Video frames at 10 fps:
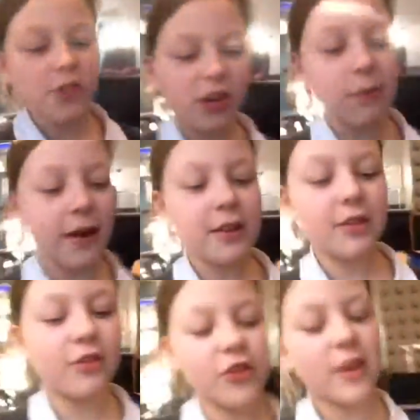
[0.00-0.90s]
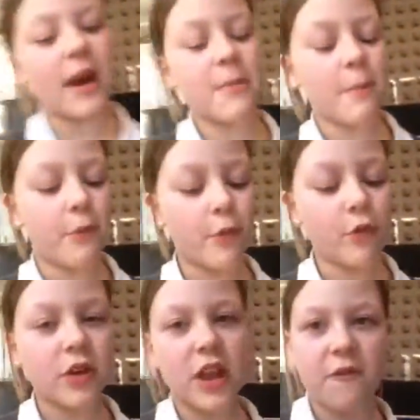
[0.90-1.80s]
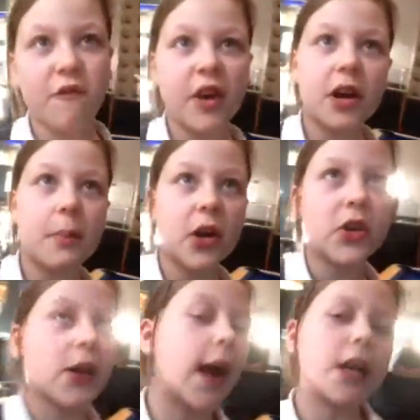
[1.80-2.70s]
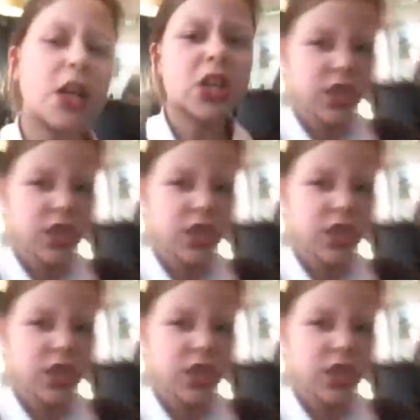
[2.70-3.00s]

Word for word: we just played another game of pool because it's free on a Monday.